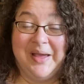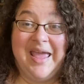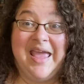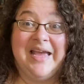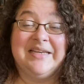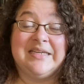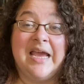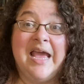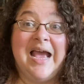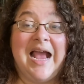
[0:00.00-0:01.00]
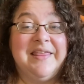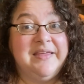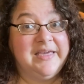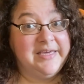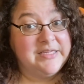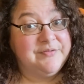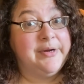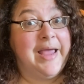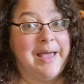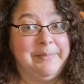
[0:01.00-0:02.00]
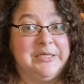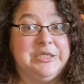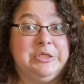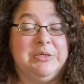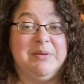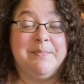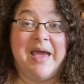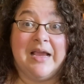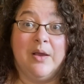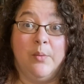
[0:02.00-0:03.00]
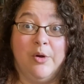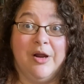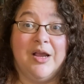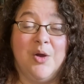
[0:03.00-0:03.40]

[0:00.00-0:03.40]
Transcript: And I think he is very happy too to be back at work